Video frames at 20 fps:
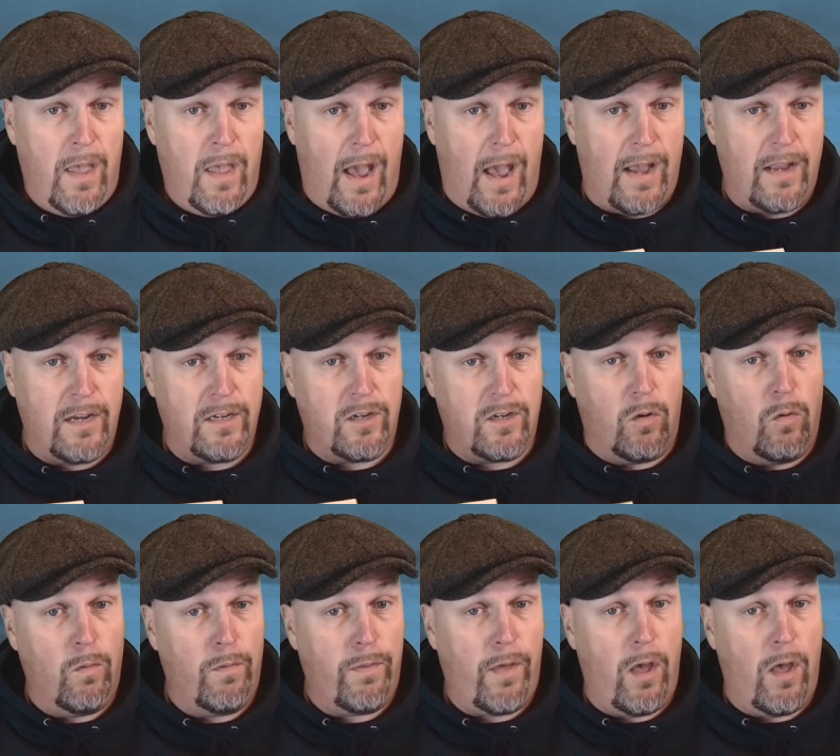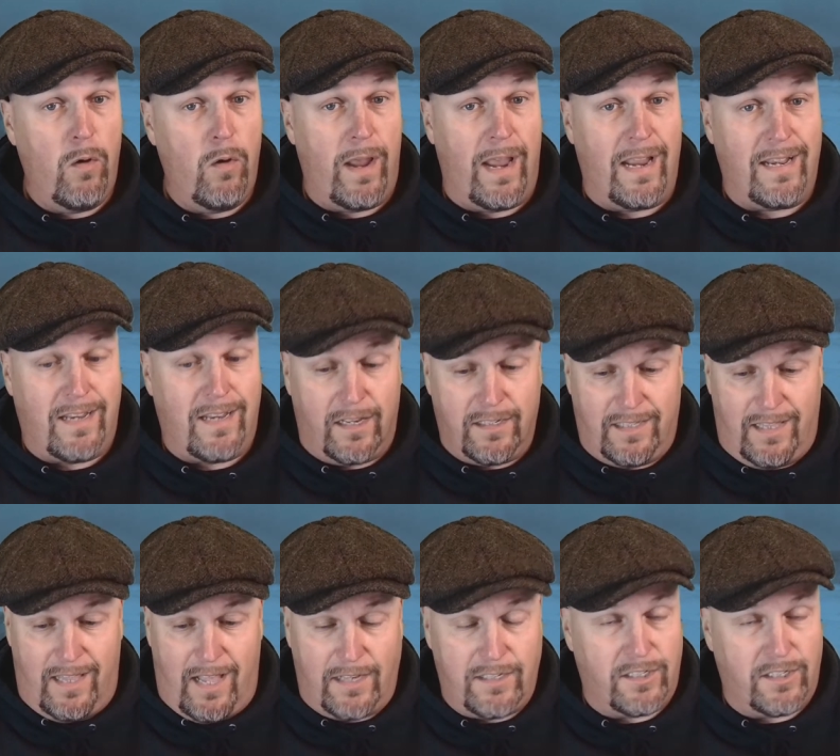And although it
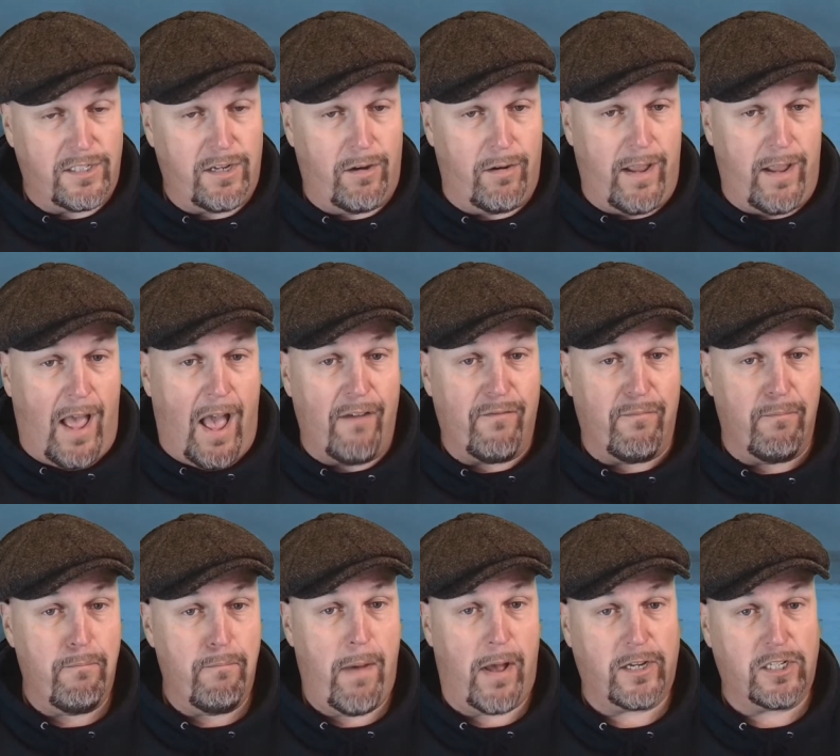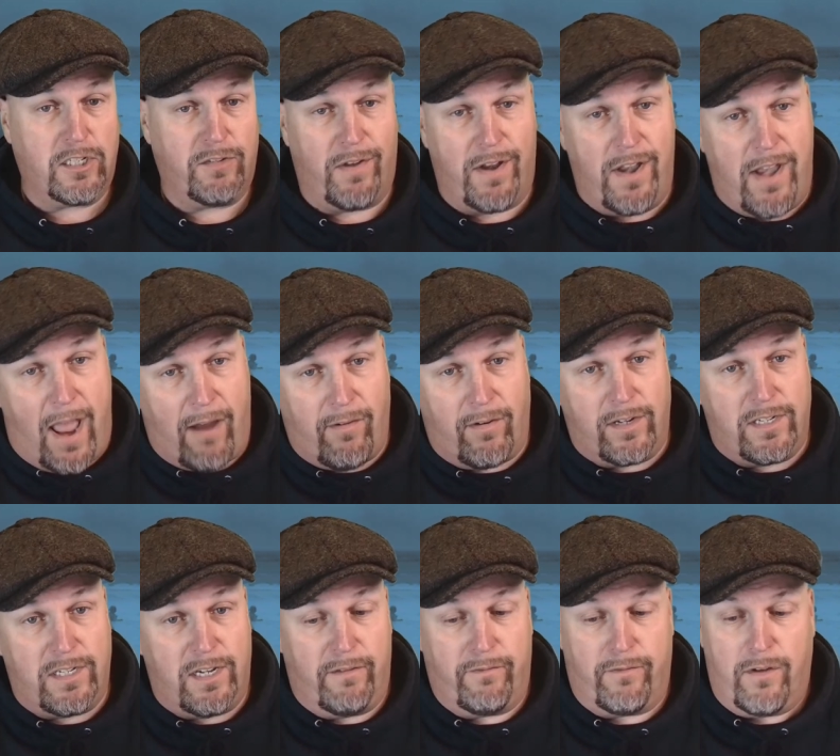doesn't necessarily have much of a
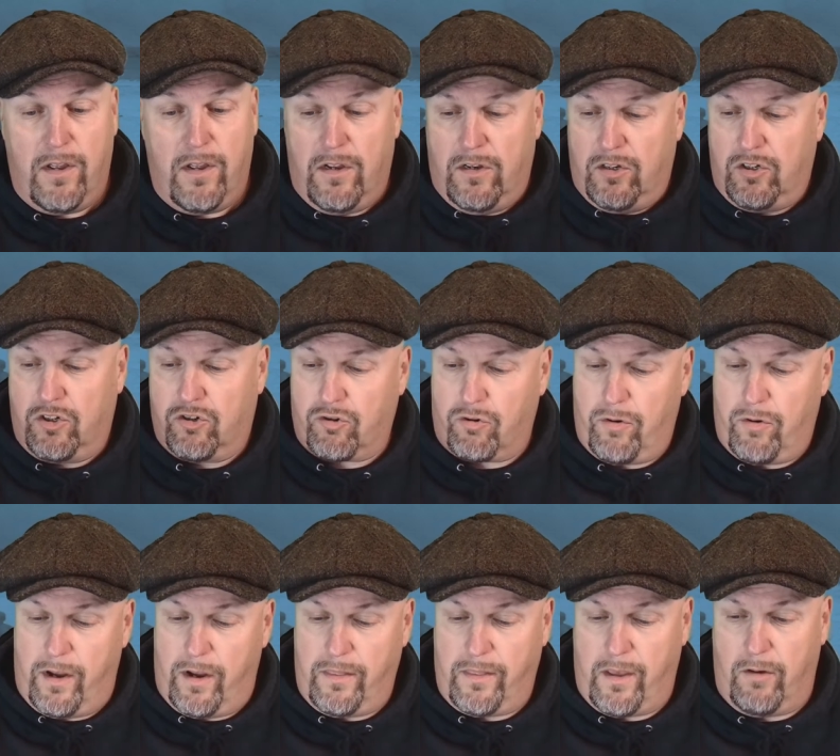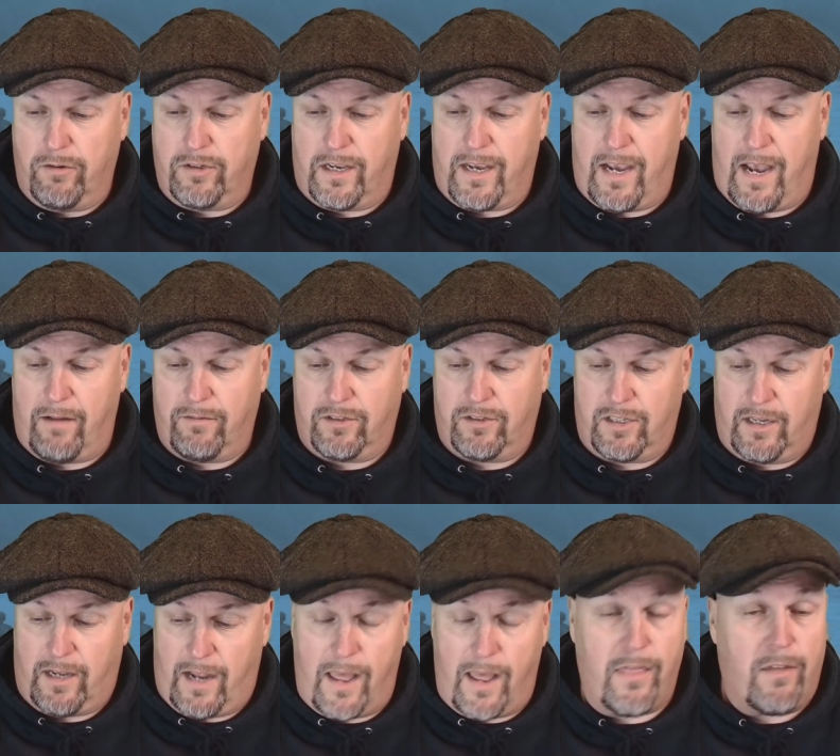narrative drawing those accounts
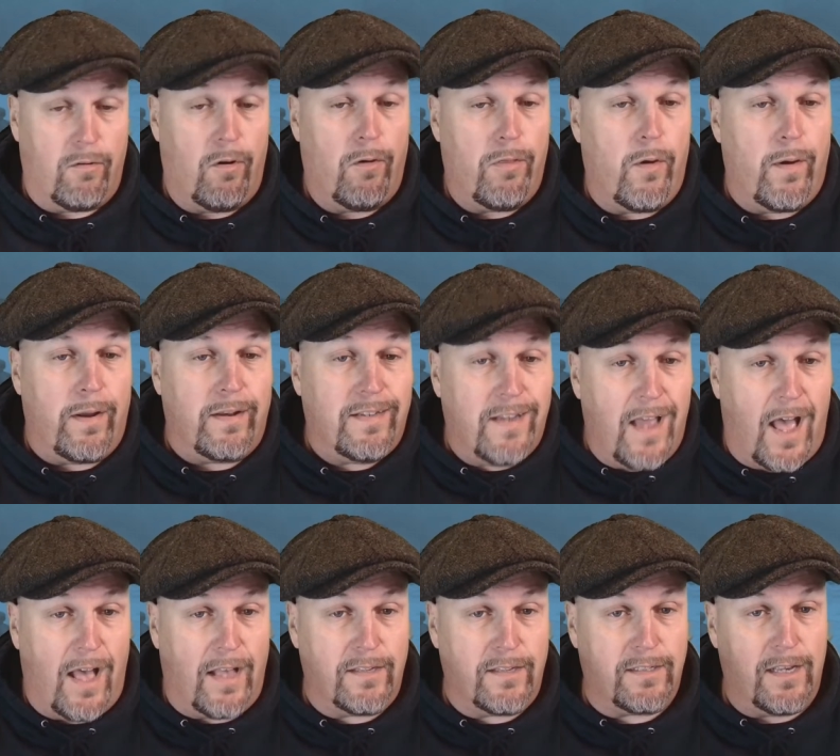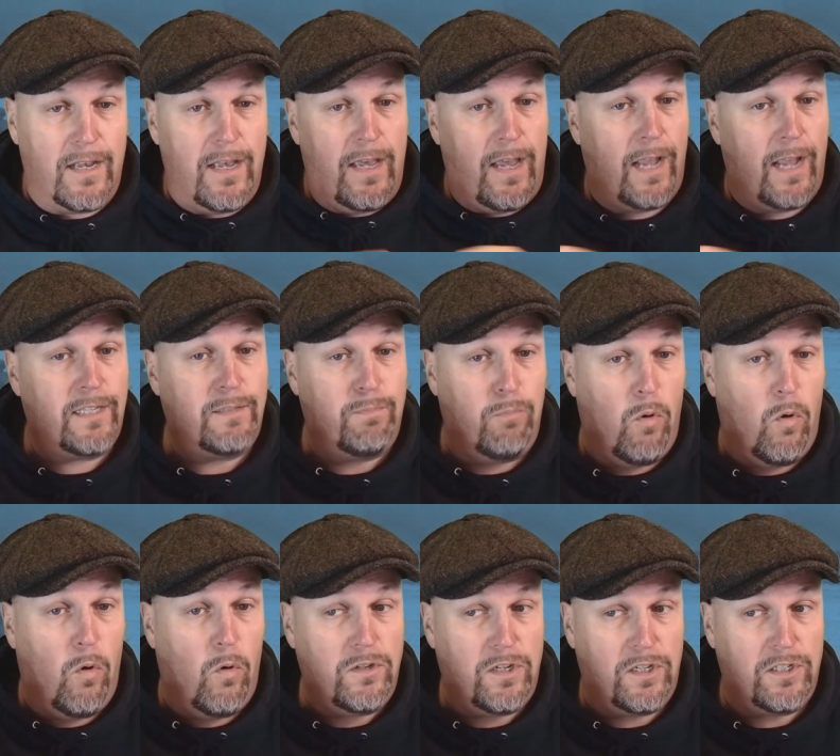together although it does it's
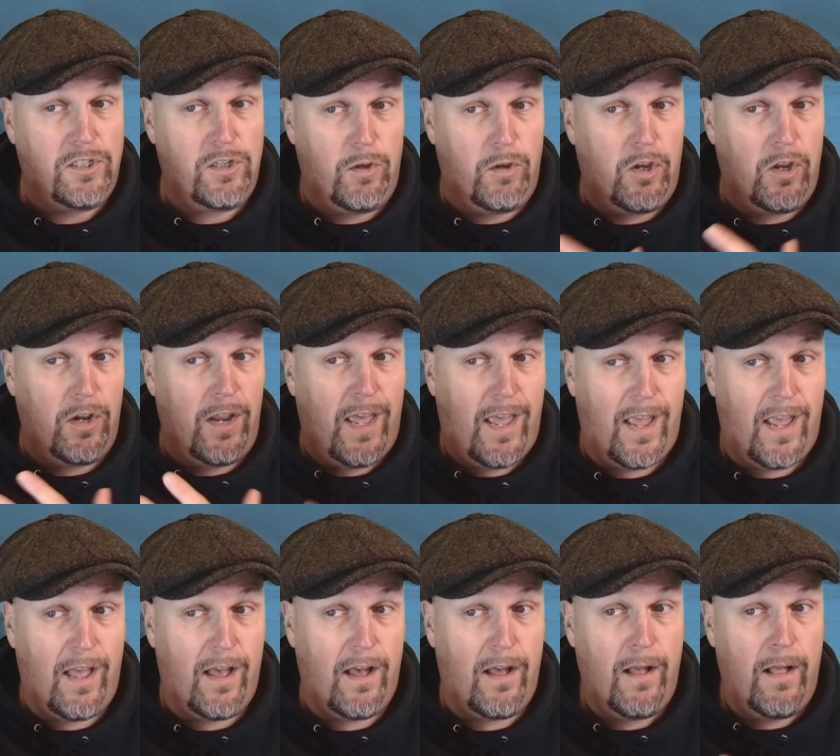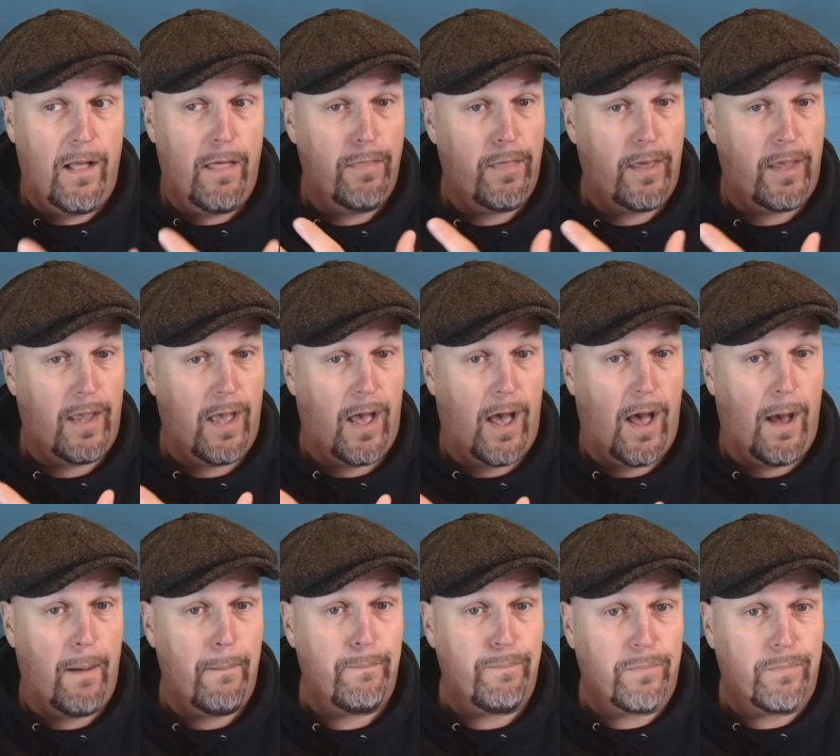more just so you can hear the
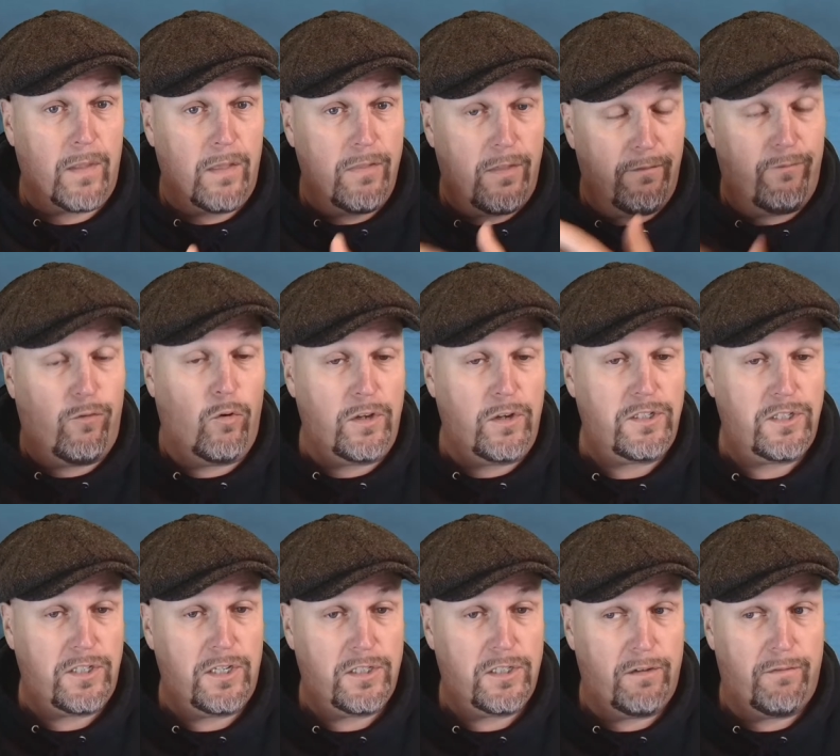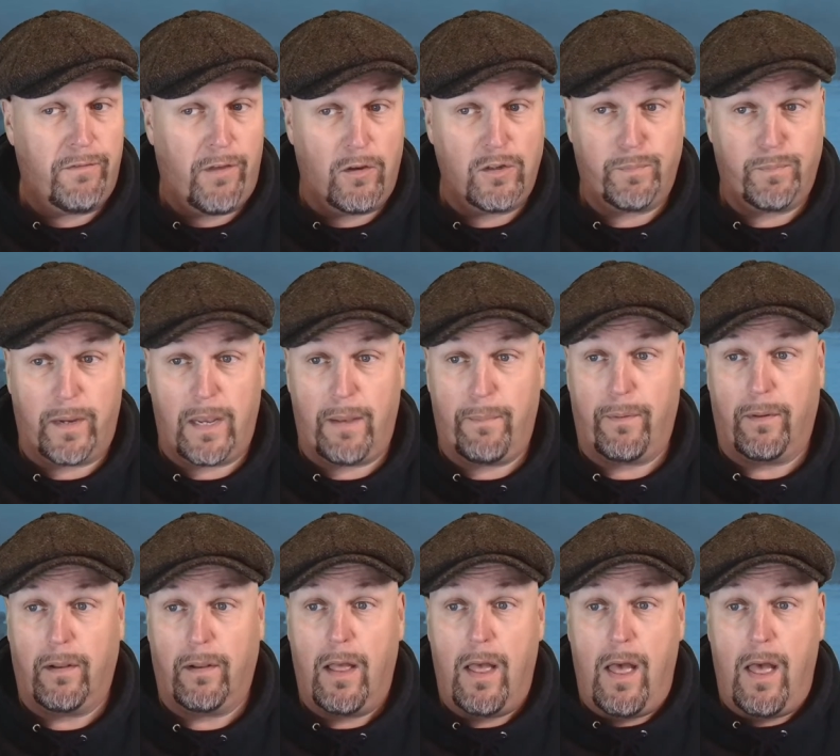um the voices of those people